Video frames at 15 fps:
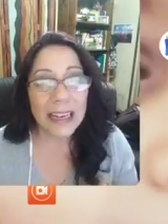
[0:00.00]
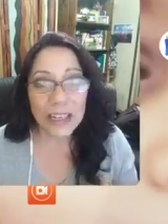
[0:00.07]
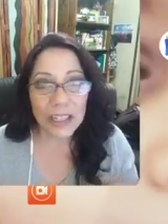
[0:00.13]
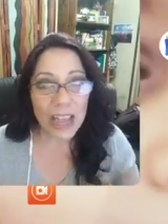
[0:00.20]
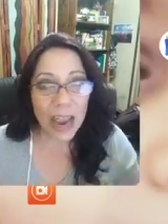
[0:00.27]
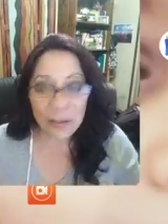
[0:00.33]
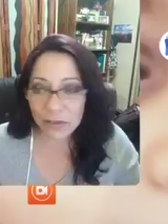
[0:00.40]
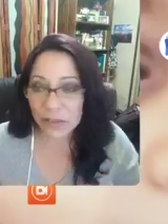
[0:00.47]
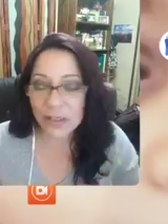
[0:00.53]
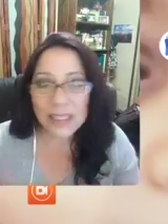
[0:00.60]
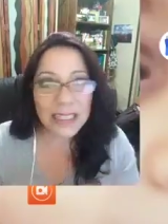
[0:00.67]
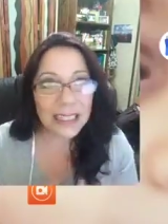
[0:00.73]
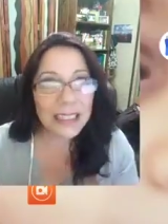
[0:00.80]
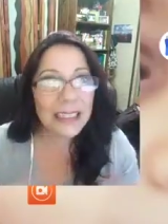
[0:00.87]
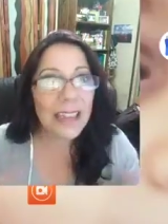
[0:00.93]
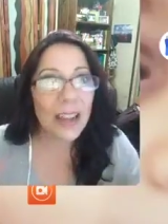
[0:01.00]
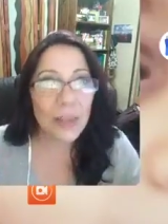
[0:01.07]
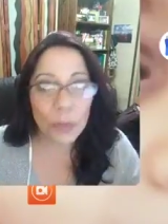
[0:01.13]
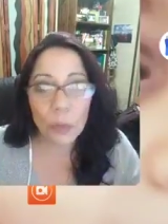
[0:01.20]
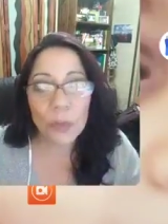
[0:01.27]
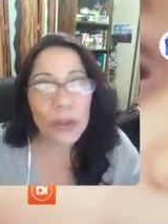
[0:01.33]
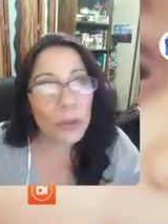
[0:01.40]
Have you seen
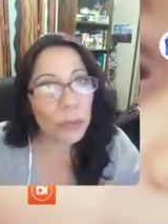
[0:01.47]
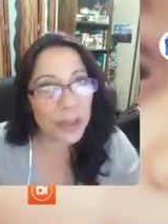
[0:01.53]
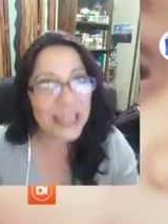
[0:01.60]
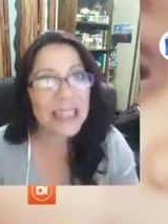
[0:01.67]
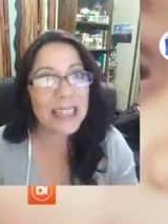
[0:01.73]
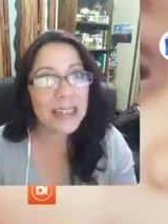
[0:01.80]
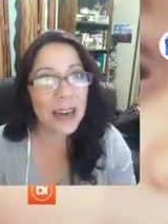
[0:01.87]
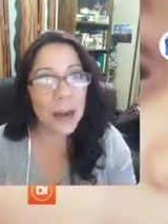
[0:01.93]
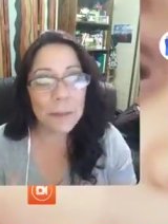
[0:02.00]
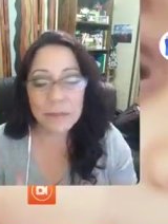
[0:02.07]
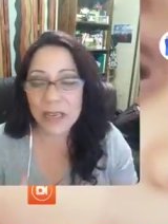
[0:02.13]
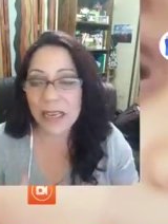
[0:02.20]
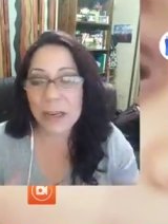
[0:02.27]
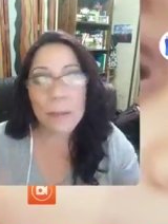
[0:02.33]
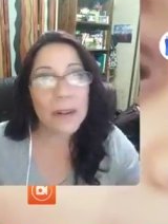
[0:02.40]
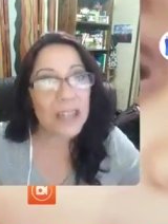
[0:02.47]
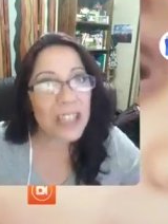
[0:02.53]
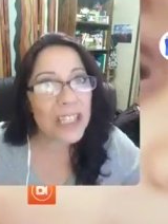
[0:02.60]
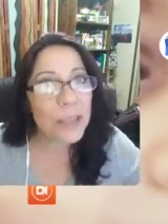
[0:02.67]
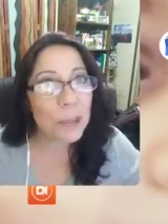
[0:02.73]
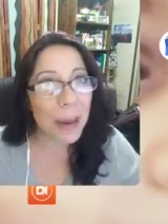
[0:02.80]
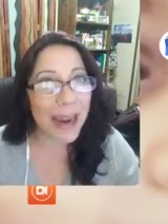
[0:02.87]
the recent update about
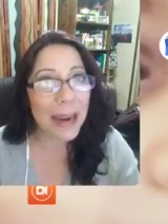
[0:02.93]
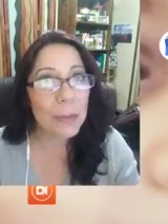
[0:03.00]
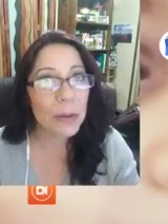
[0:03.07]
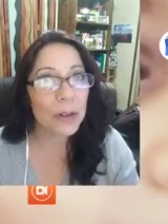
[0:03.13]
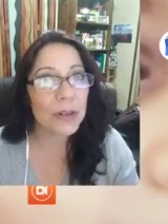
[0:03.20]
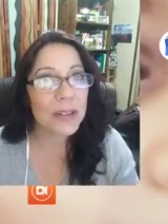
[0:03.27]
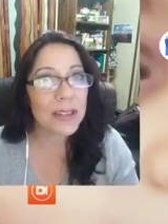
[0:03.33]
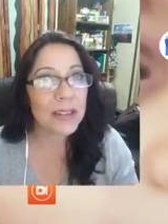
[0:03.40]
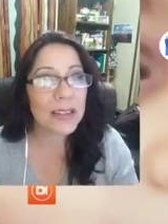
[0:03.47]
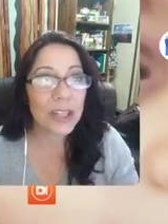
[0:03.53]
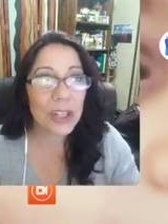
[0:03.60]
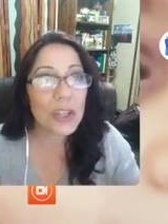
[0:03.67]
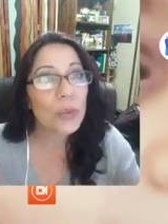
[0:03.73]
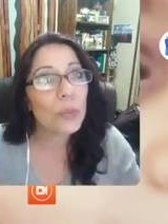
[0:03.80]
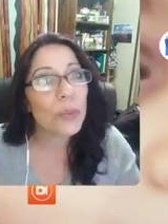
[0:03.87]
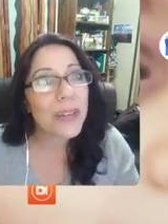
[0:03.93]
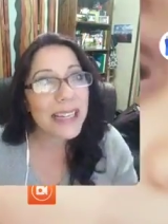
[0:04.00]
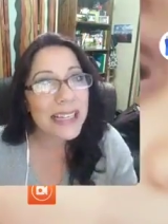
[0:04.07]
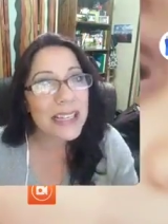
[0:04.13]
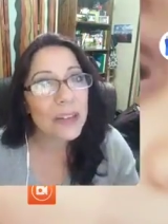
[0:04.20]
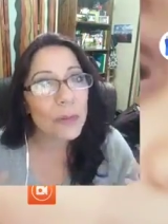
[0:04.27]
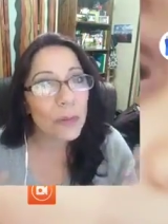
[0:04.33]
spammers? There's a
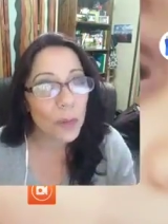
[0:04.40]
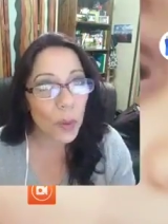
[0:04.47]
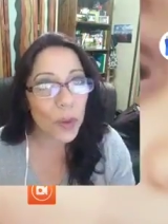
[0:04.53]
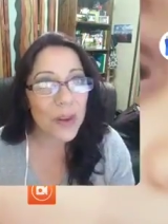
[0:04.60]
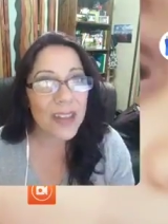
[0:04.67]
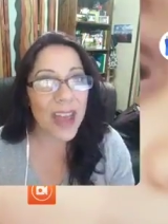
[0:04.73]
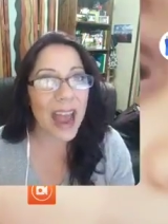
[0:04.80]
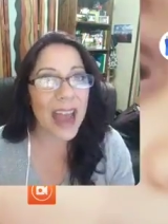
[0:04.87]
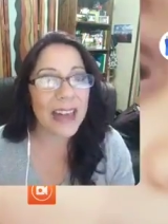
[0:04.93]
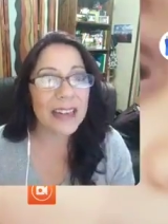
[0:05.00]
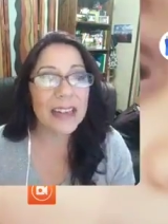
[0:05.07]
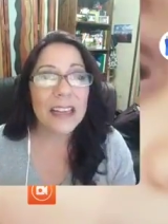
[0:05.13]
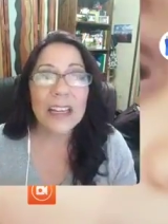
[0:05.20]
reason for that.